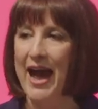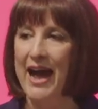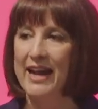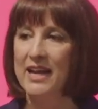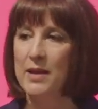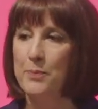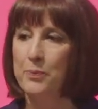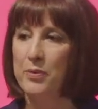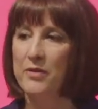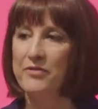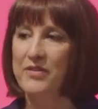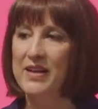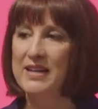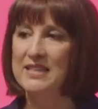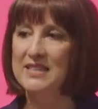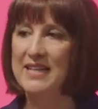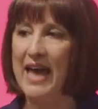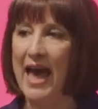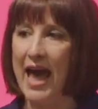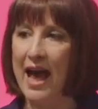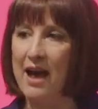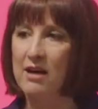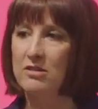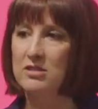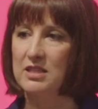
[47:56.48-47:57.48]
And it prevents
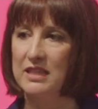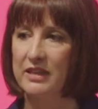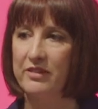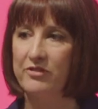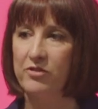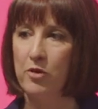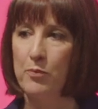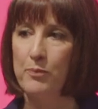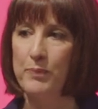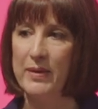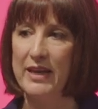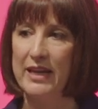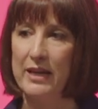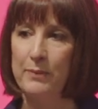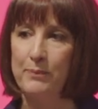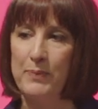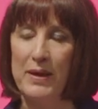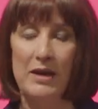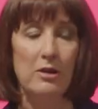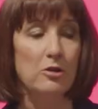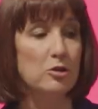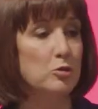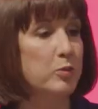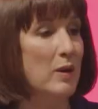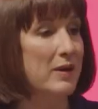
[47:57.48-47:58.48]
housing from being
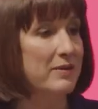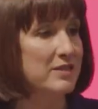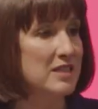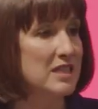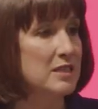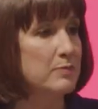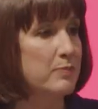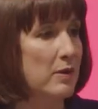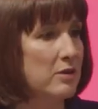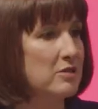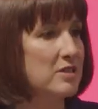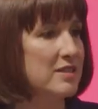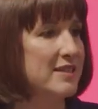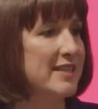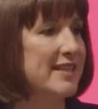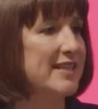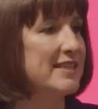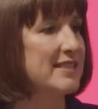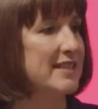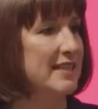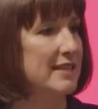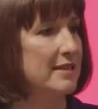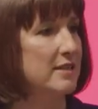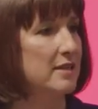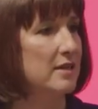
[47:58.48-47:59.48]
built where it is most
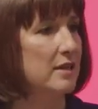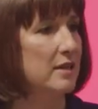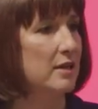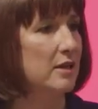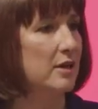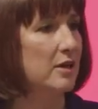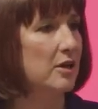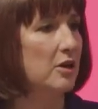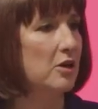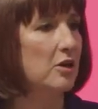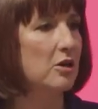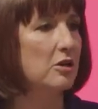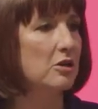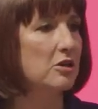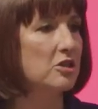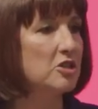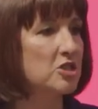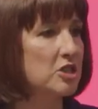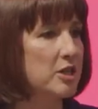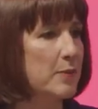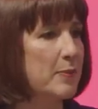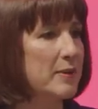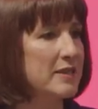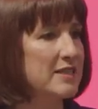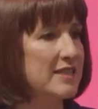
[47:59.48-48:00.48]
needed,
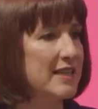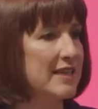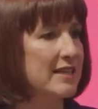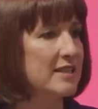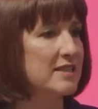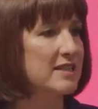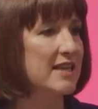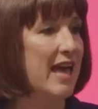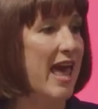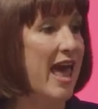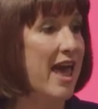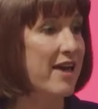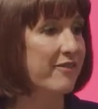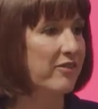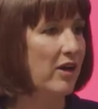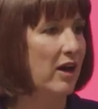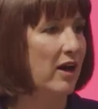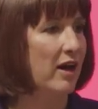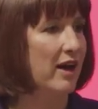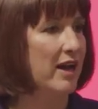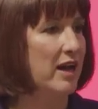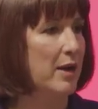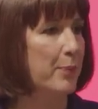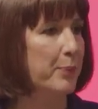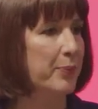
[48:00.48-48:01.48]
contributing to ever
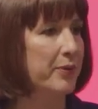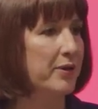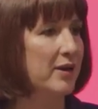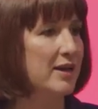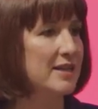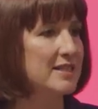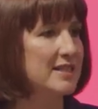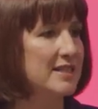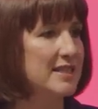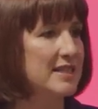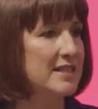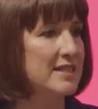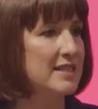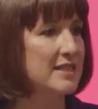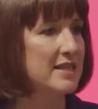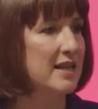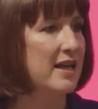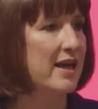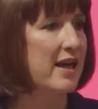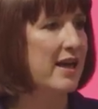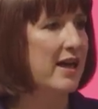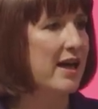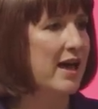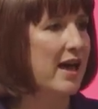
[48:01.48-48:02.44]
higher prices